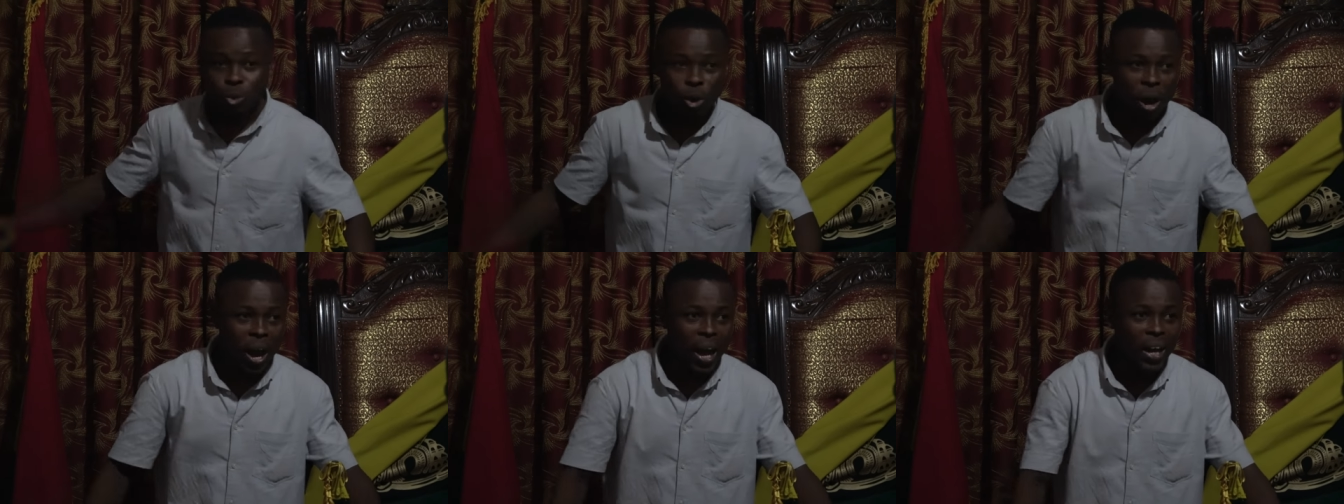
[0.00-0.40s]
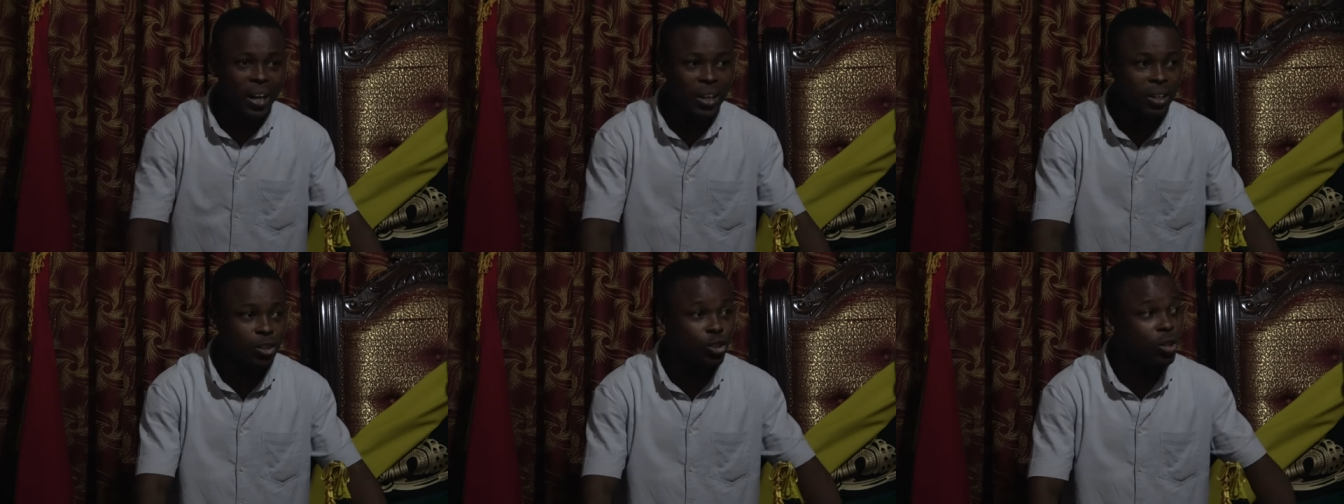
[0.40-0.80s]
your
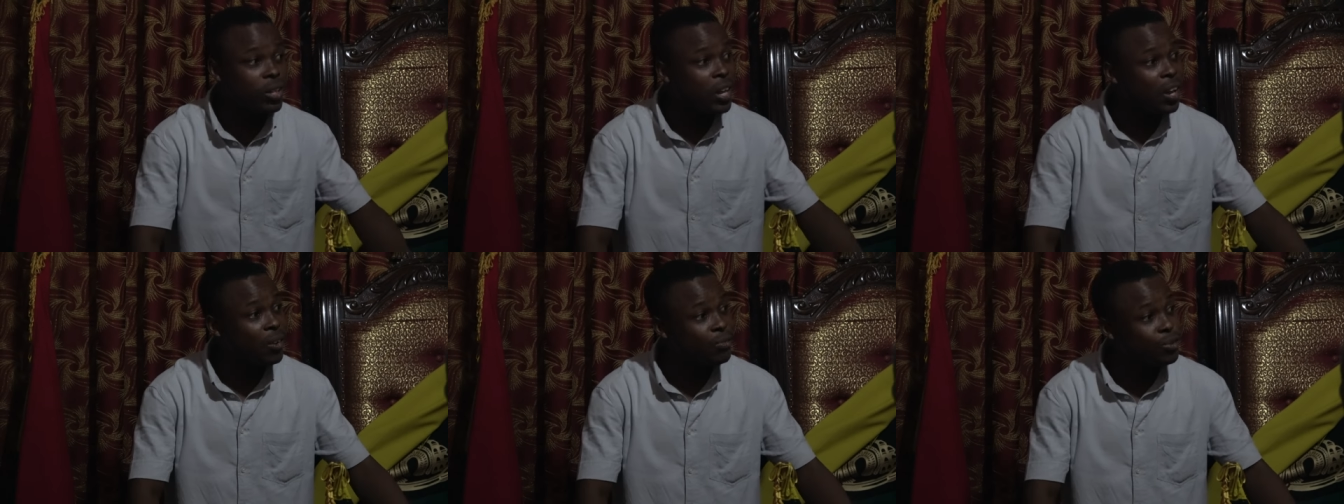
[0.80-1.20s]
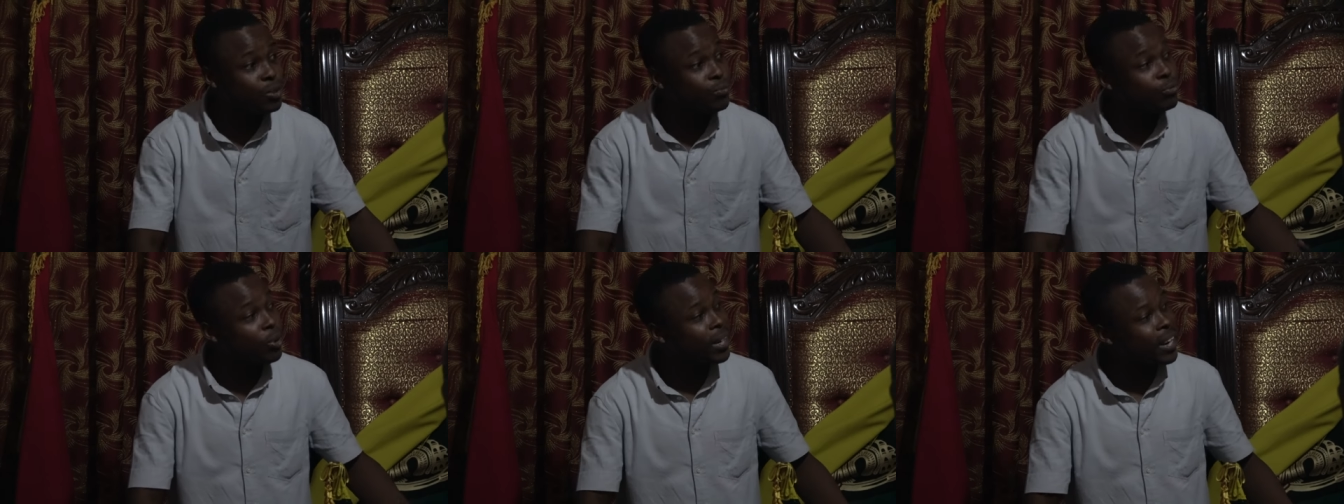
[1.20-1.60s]
uncle, your nephew,
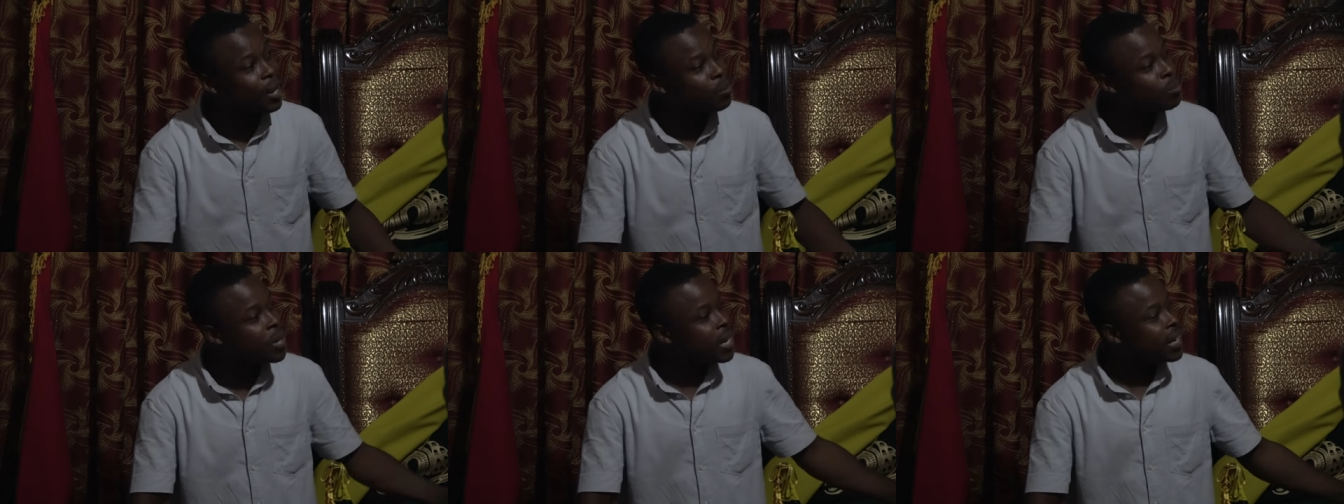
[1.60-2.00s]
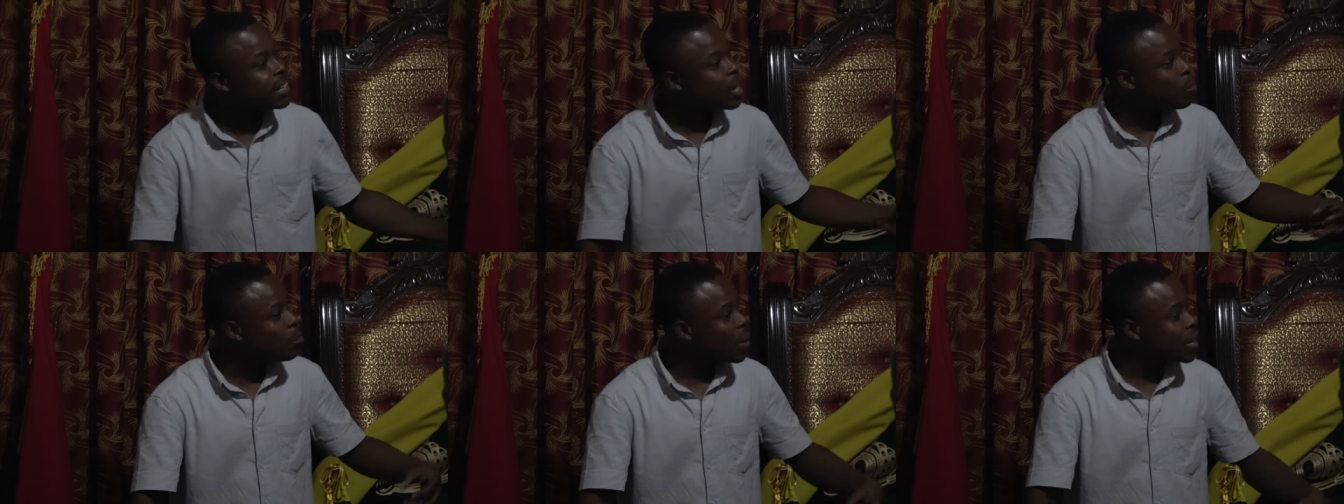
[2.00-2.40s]
for them,
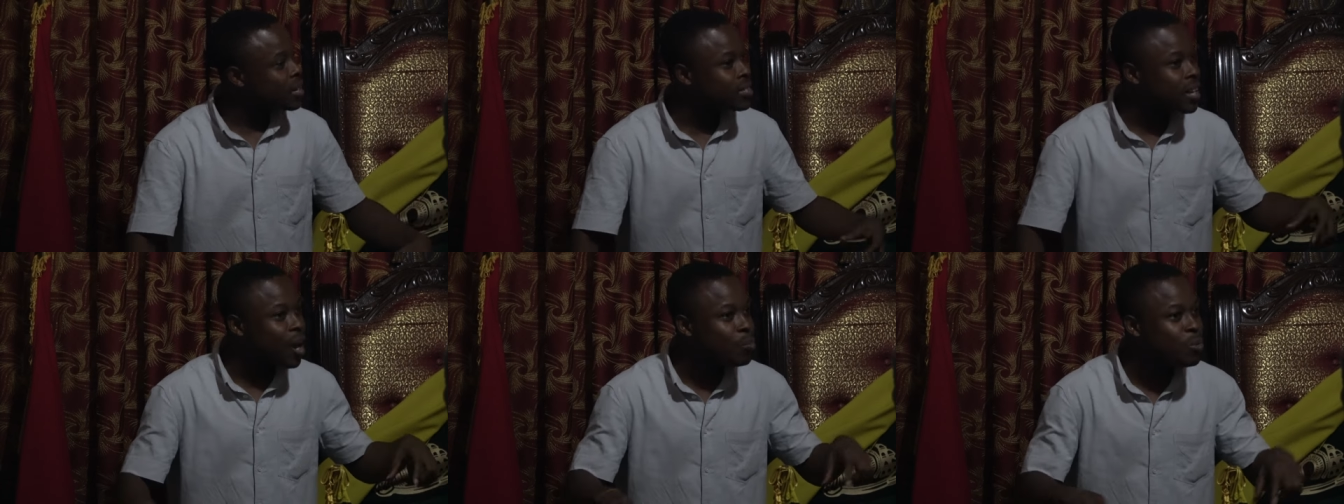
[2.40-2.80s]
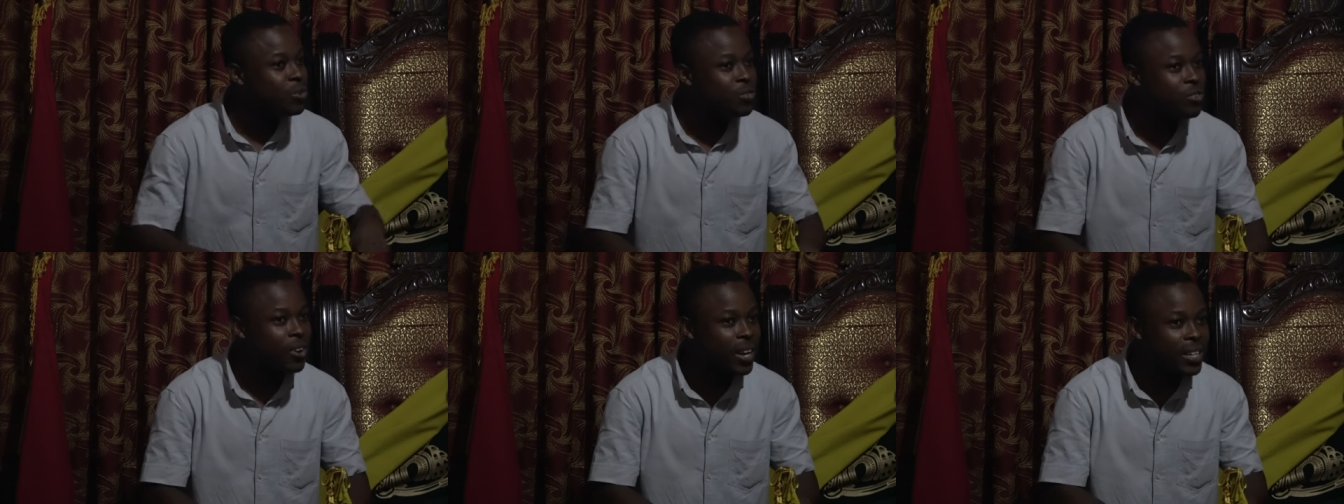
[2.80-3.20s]
their mothers can be
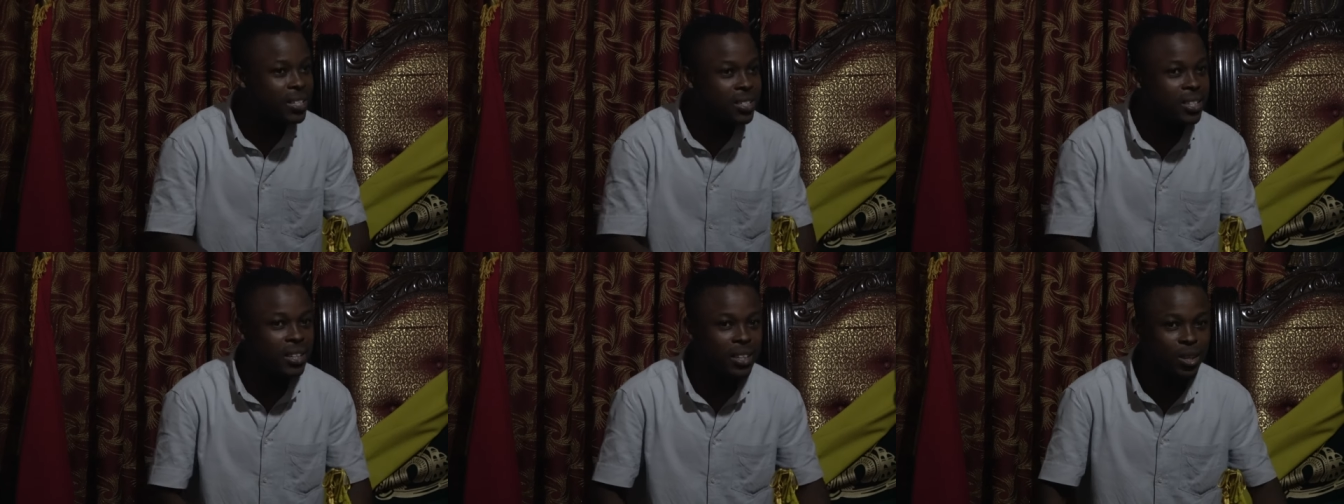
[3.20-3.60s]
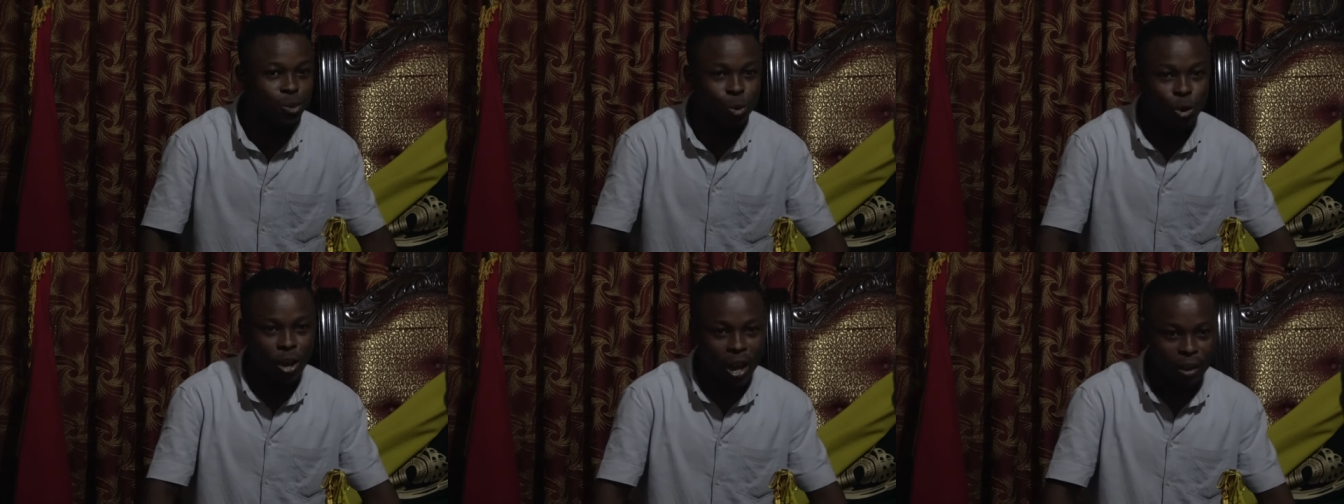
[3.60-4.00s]
traced in the
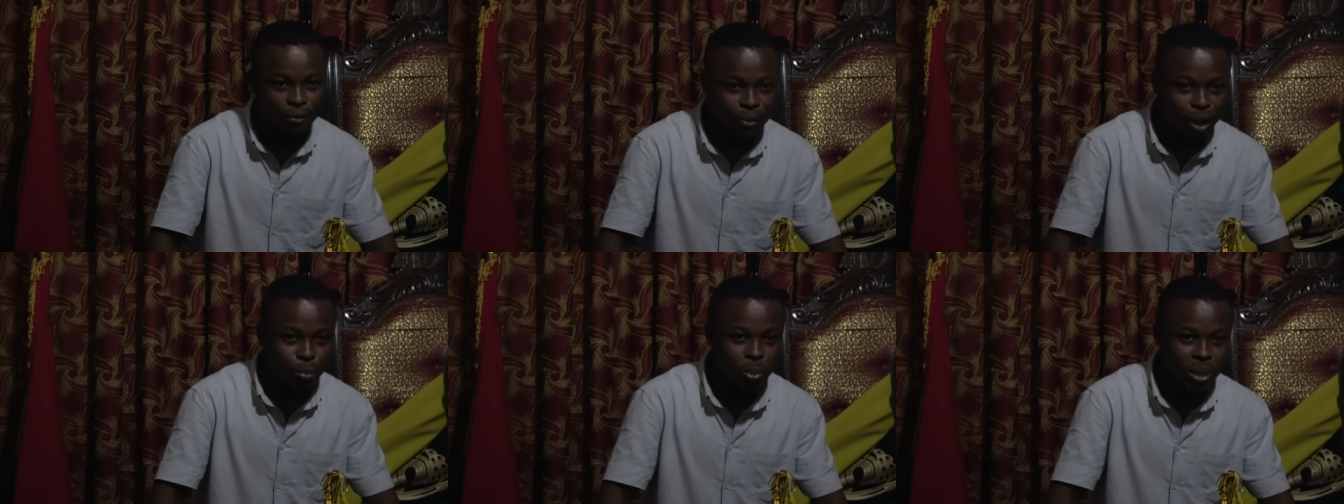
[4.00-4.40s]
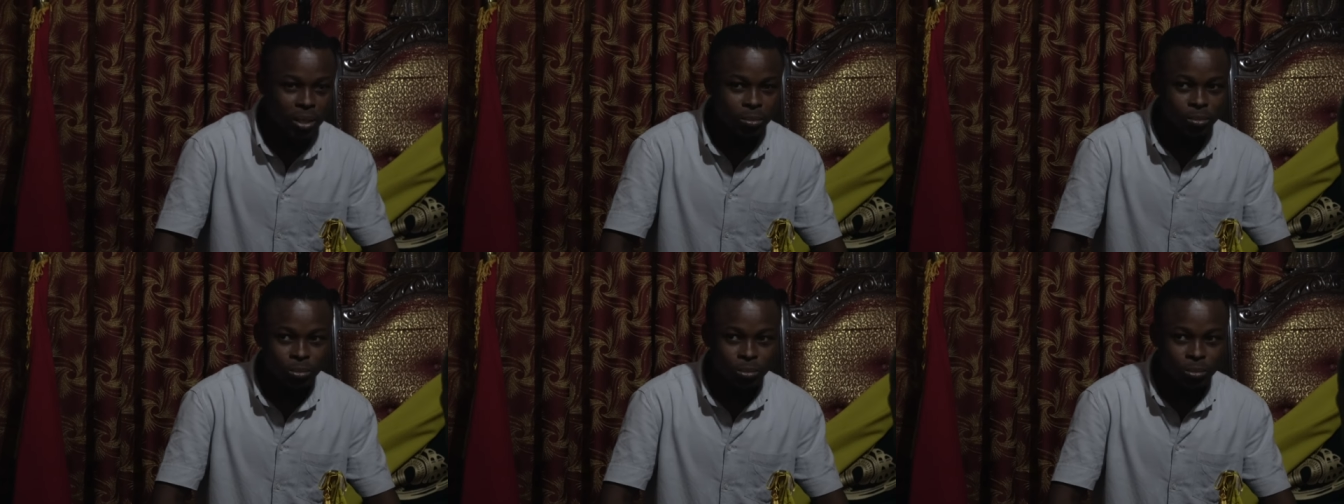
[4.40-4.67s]
royal family.